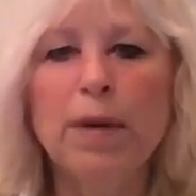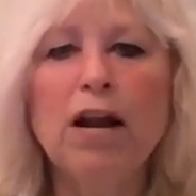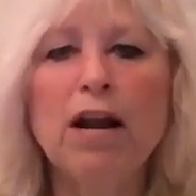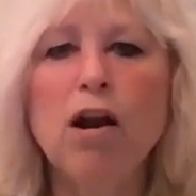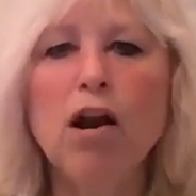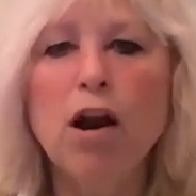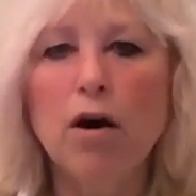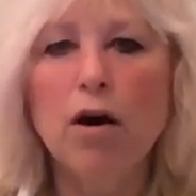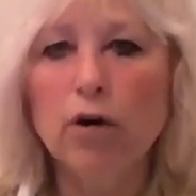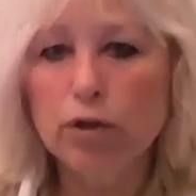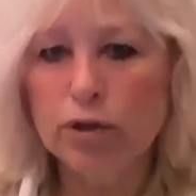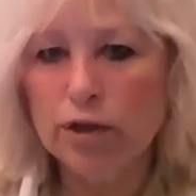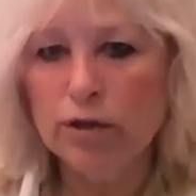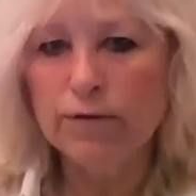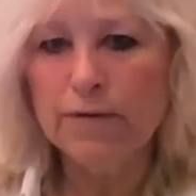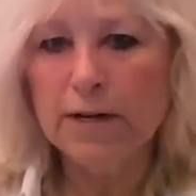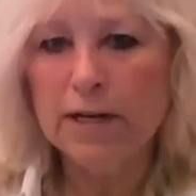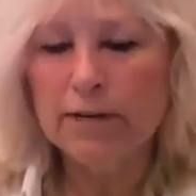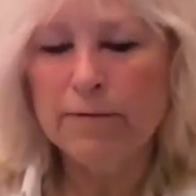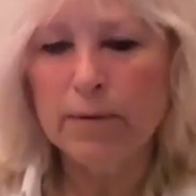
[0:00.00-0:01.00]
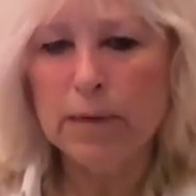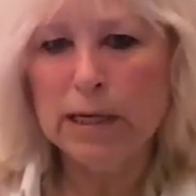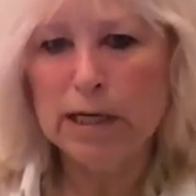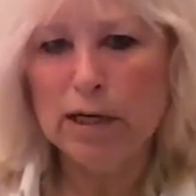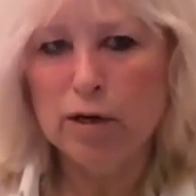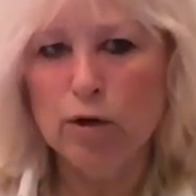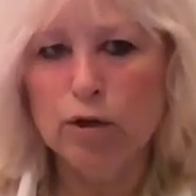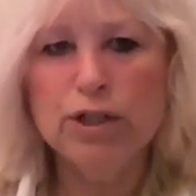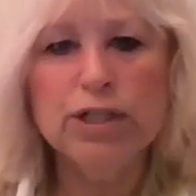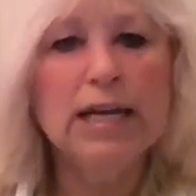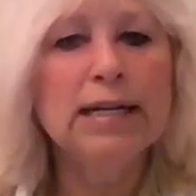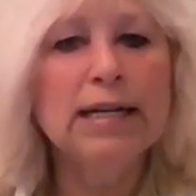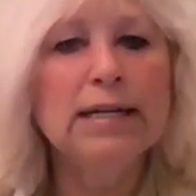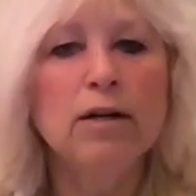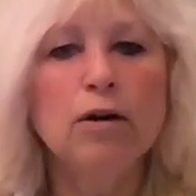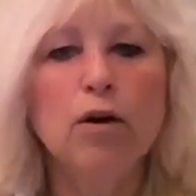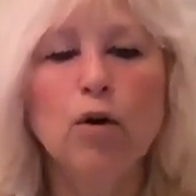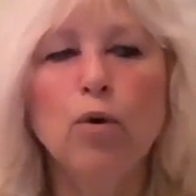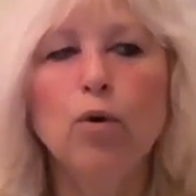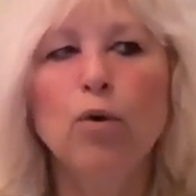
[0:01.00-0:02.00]
a lot of videos, and the
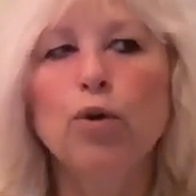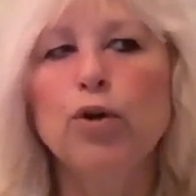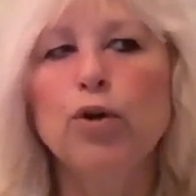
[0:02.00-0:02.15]
whole